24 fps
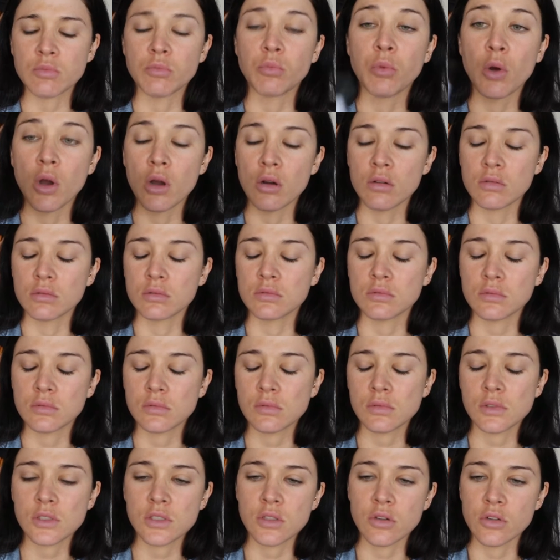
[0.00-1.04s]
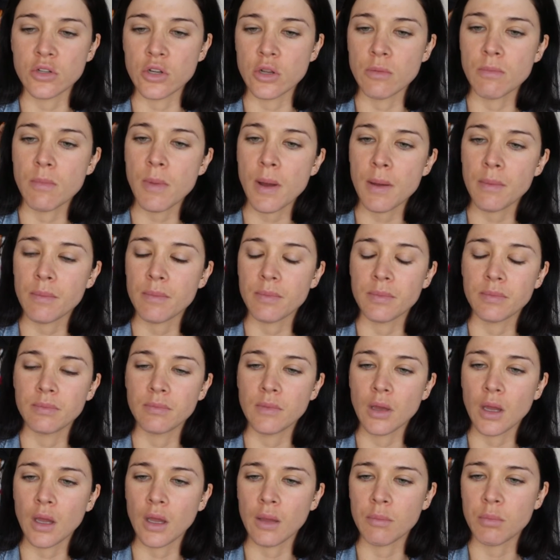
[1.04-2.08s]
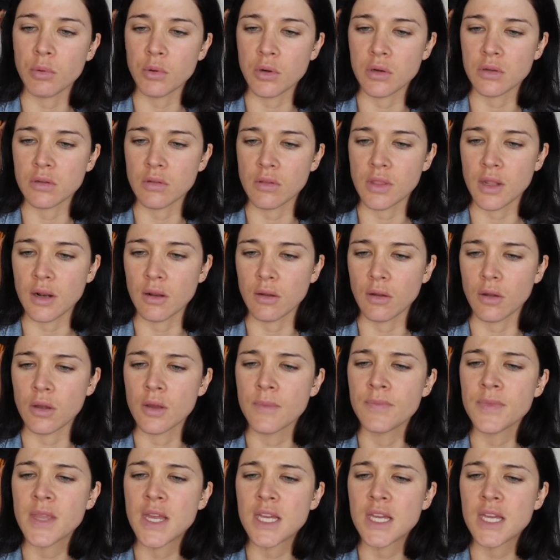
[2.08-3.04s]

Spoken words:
well, it's not new, but I bought it not that long ago,